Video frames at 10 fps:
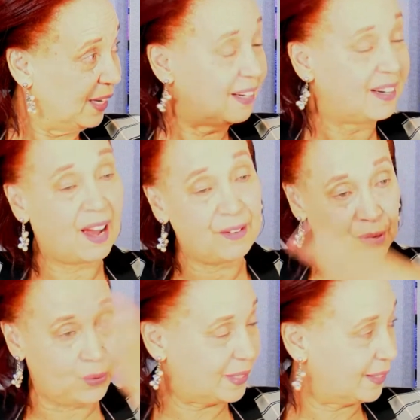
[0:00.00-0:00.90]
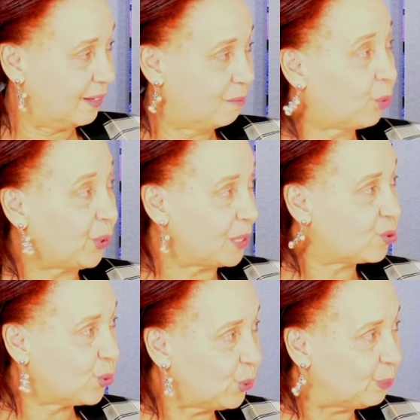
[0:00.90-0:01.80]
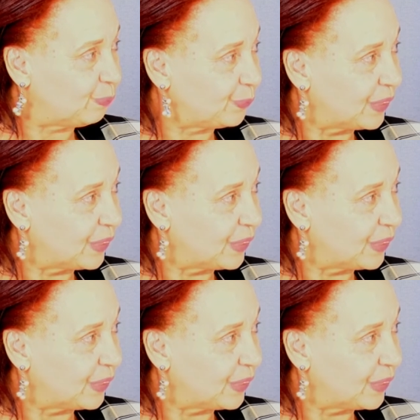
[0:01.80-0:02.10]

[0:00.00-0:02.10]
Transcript: Navio was in boarding school.